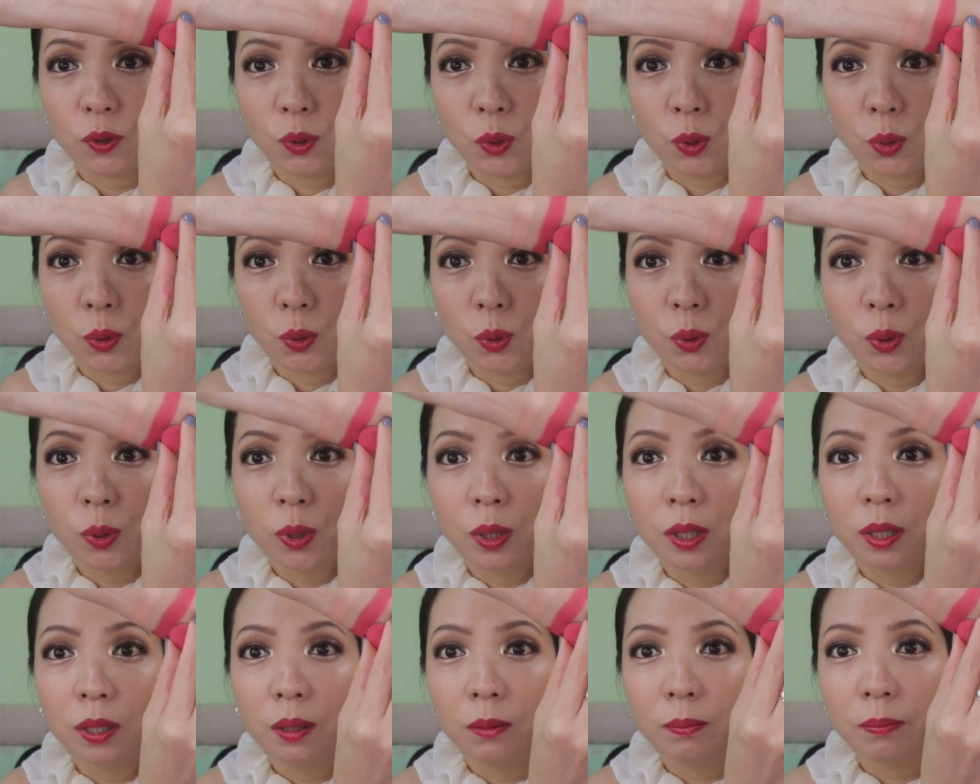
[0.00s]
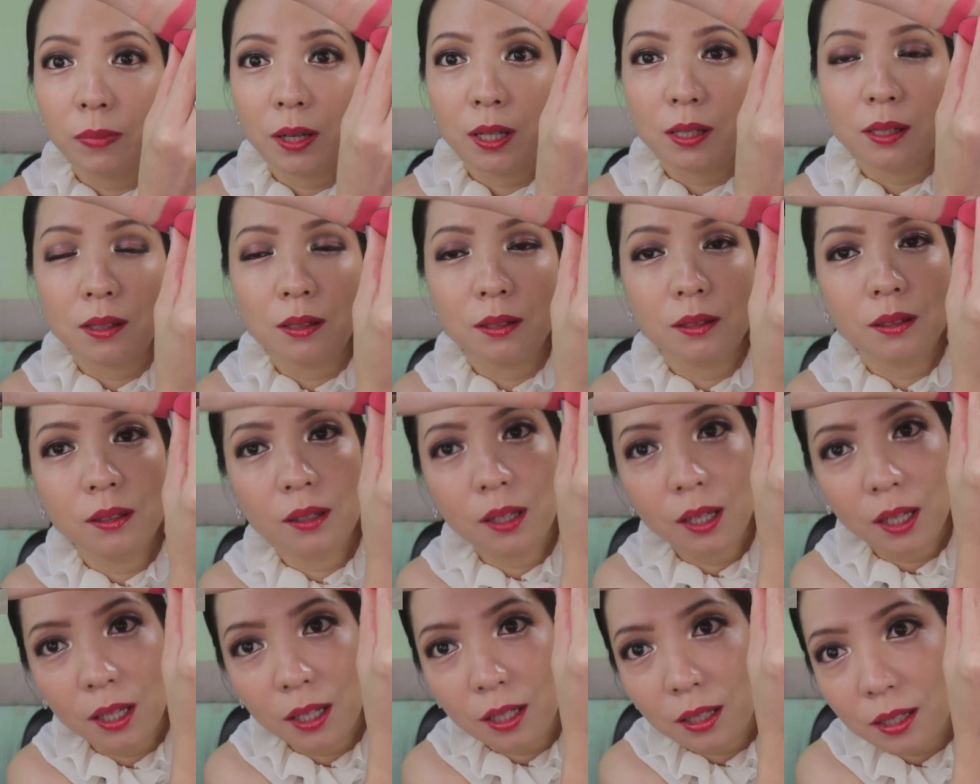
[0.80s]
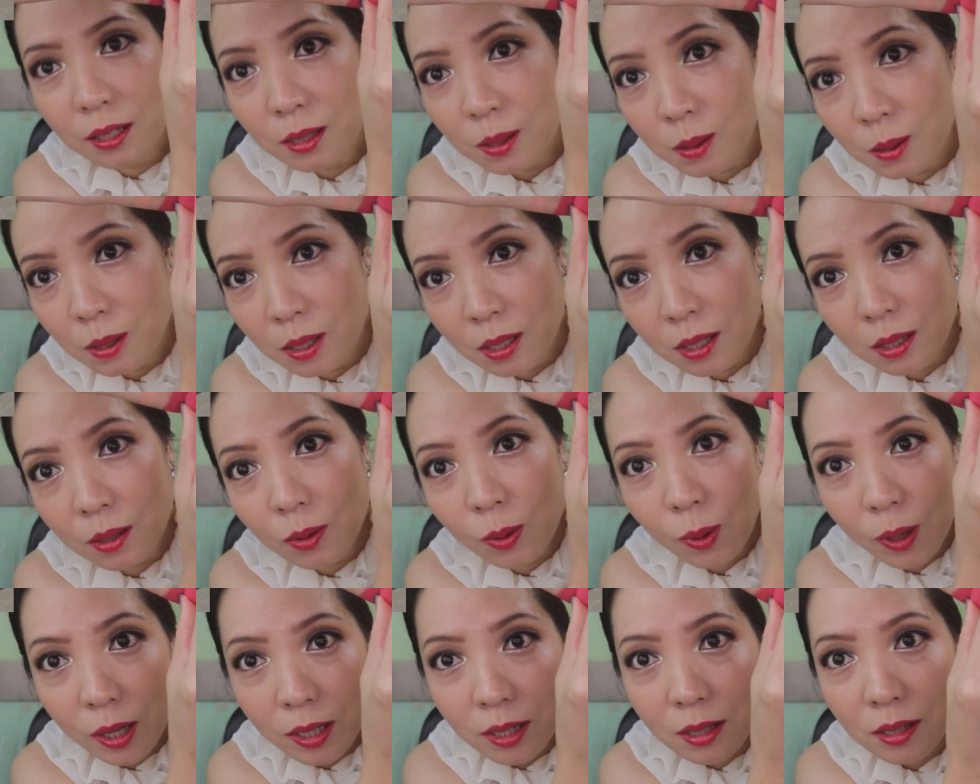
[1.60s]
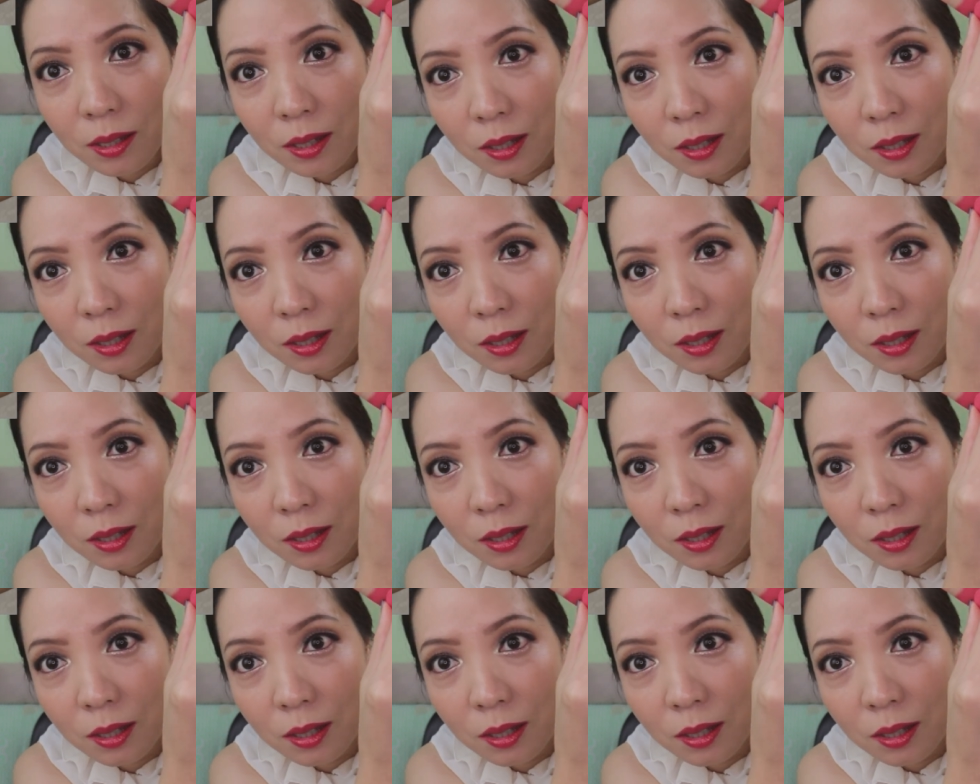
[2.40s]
photo. But again, they seem quite